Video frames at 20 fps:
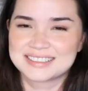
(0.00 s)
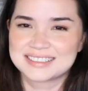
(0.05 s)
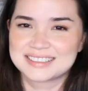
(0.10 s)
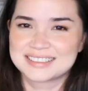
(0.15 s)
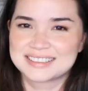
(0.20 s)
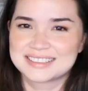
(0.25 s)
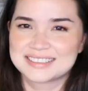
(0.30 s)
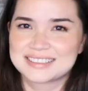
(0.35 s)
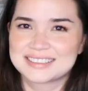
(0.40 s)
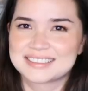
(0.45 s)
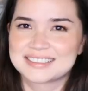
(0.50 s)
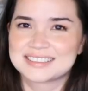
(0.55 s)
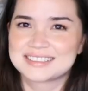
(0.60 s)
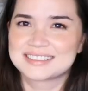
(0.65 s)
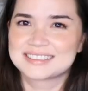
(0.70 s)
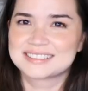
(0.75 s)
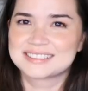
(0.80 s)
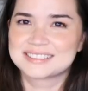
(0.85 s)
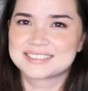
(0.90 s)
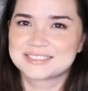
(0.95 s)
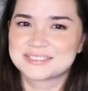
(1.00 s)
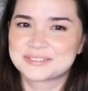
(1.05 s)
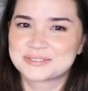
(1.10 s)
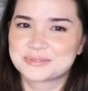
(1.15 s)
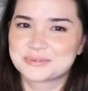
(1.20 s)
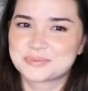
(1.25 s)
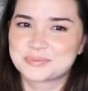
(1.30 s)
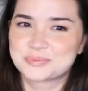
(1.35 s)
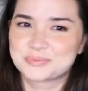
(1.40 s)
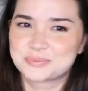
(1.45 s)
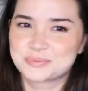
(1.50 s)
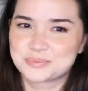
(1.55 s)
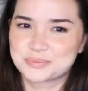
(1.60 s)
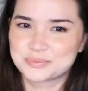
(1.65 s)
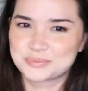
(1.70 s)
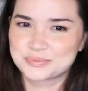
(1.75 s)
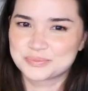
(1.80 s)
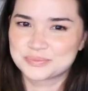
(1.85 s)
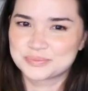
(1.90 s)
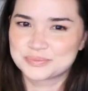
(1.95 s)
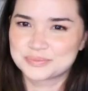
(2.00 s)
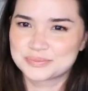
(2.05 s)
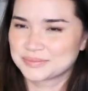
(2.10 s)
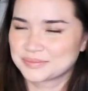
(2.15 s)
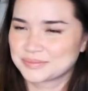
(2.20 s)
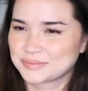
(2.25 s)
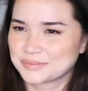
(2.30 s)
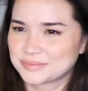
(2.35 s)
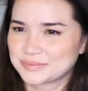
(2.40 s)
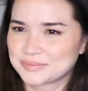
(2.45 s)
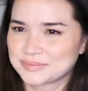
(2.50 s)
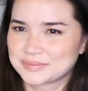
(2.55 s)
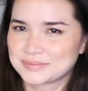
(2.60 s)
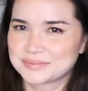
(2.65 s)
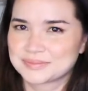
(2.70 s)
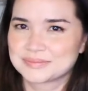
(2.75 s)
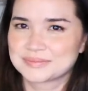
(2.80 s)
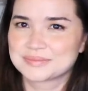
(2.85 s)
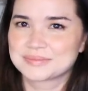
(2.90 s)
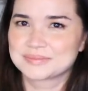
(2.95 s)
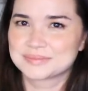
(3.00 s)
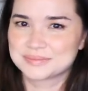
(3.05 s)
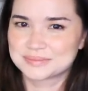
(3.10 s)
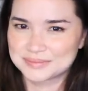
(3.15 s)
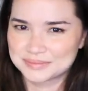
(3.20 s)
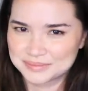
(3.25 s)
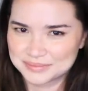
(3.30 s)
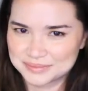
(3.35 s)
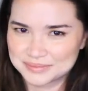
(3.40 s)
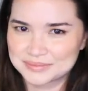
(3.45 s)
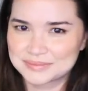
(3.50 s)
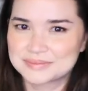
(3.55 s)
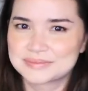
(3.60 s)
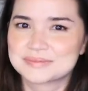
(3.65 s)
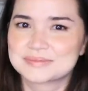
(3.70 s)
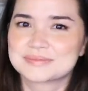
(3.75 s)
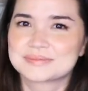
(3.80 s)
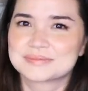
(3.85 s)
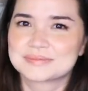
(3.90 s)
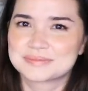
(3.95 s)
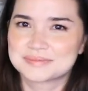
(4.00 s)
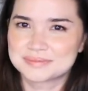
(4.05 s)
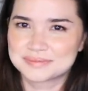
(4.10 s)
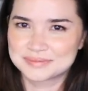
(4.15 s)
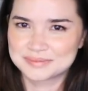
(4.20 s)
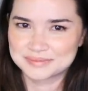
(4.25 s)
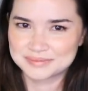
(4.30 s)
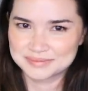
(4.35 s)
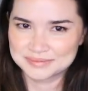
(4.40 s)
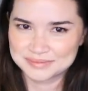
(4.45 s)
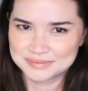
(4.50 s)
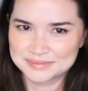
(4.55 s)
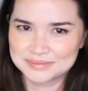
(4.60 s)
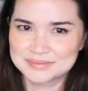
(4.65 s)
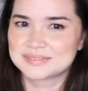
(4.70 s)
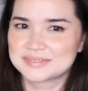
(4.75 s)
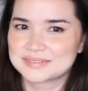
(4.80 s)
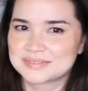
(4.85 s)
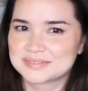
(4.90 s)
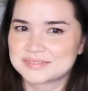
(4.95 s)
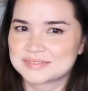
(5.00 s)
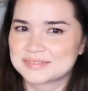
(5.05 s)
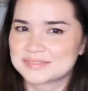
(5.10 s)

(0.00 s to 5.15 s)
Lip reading: (not speaking)